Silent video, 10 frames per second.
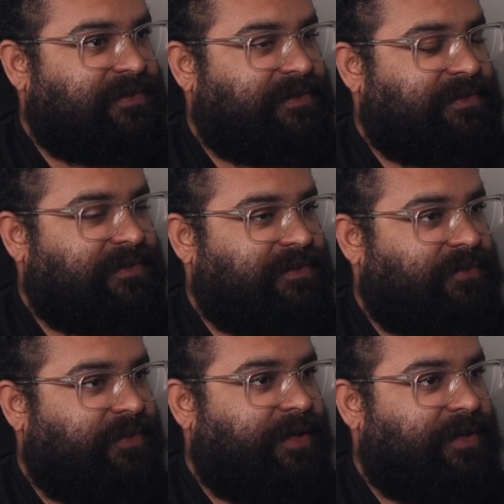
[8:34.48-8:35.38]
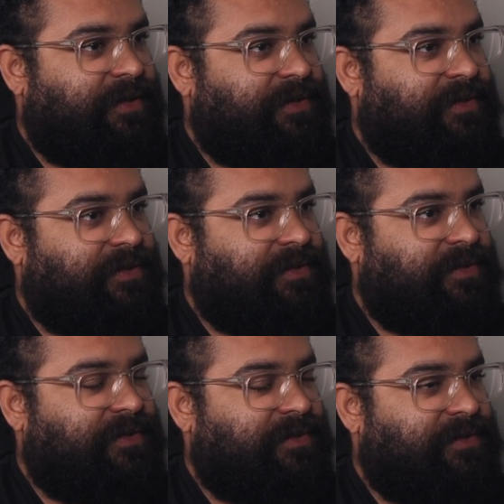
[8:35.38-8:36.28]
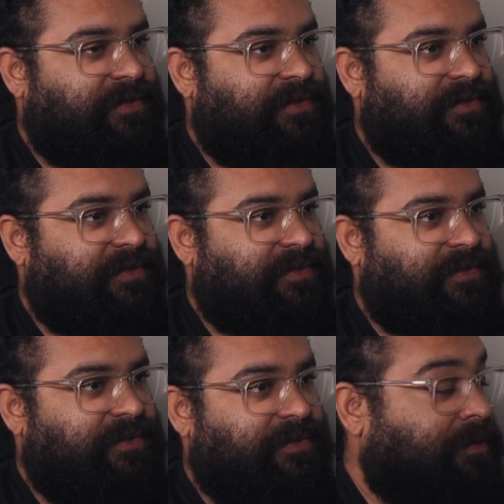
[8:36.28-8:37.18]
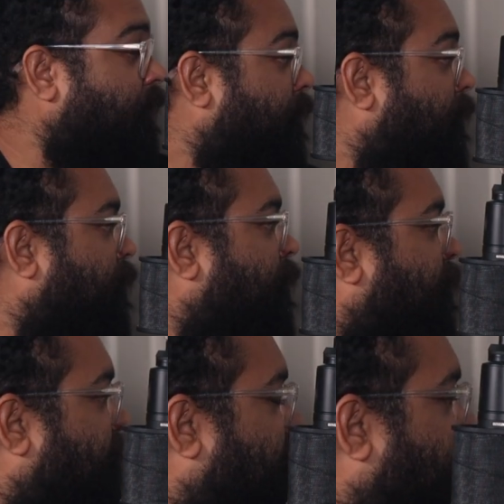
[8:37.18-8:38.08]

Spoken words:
(silent)